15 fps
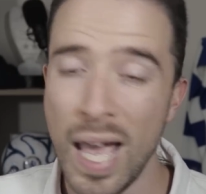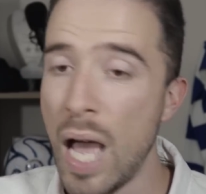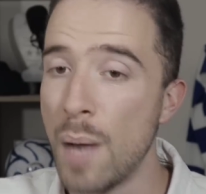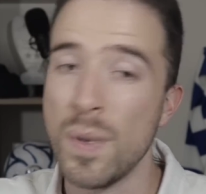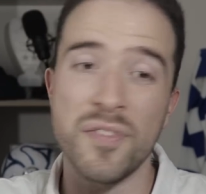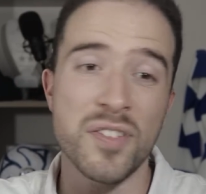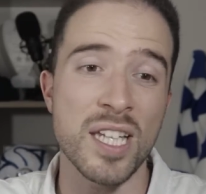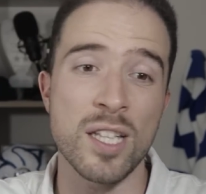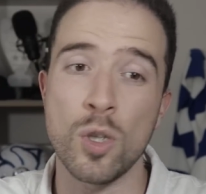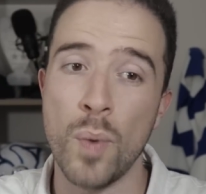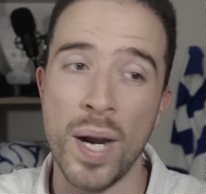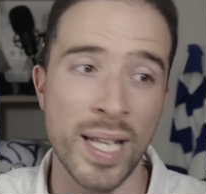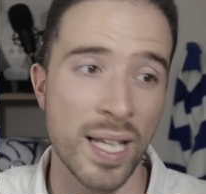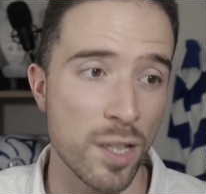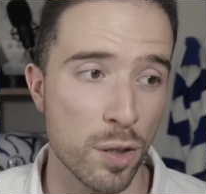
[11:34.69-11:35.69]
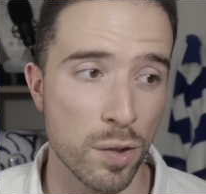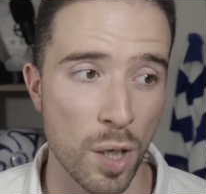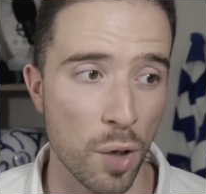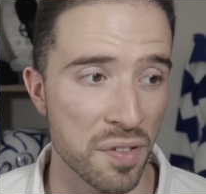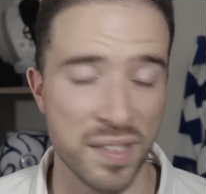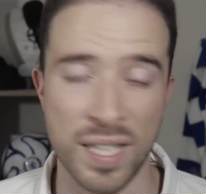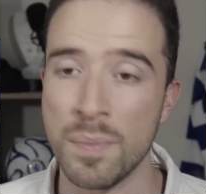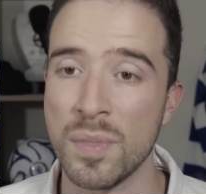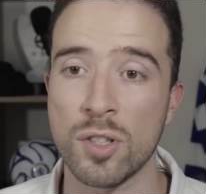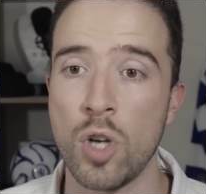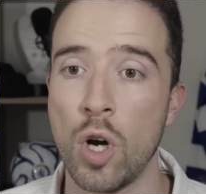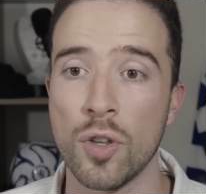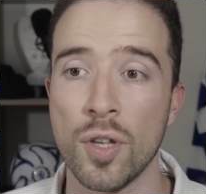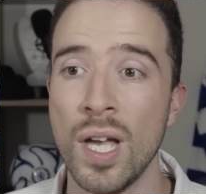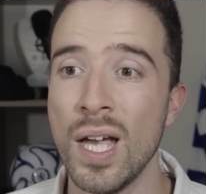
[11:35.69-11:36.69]
And we've seen the way that this Chelsea team has
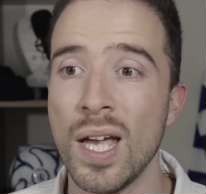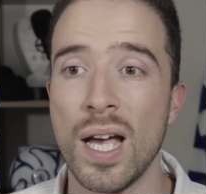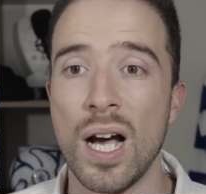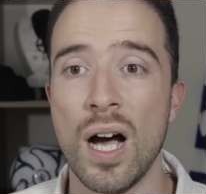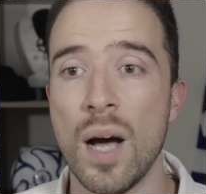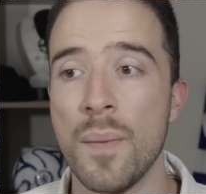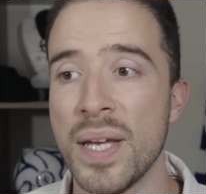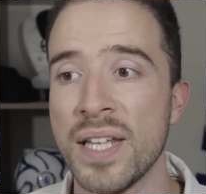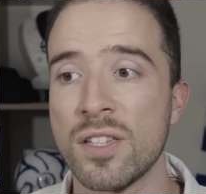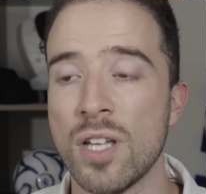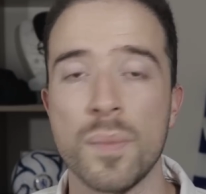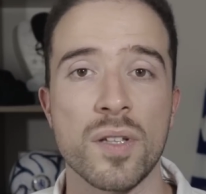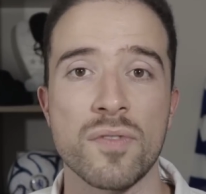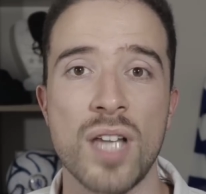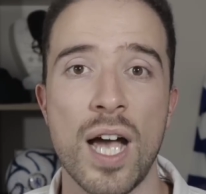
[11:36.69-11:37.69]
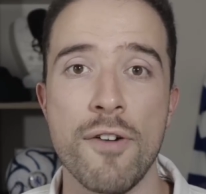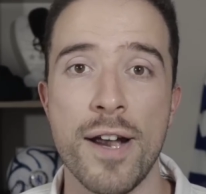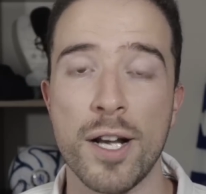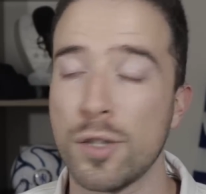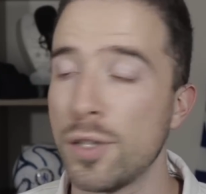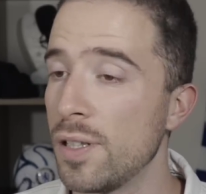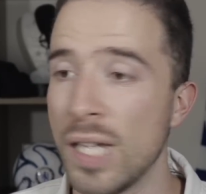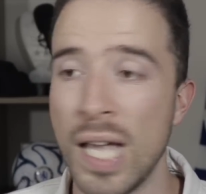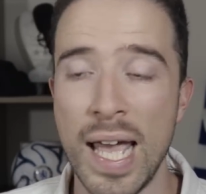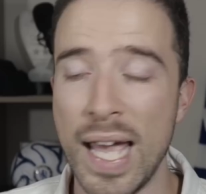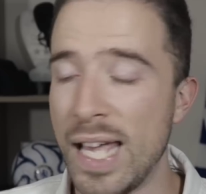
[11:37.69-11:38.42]
gone in terms of direction.